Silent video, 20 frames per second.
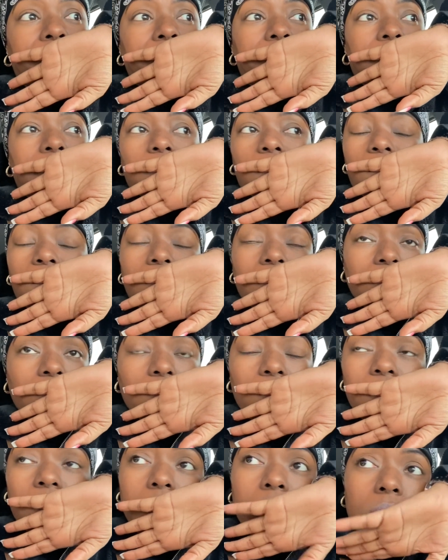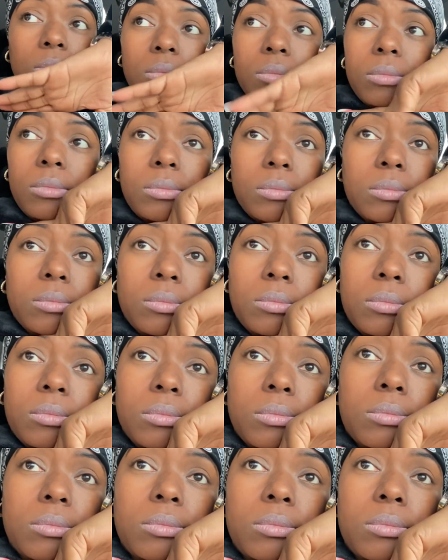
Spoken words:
[no speech]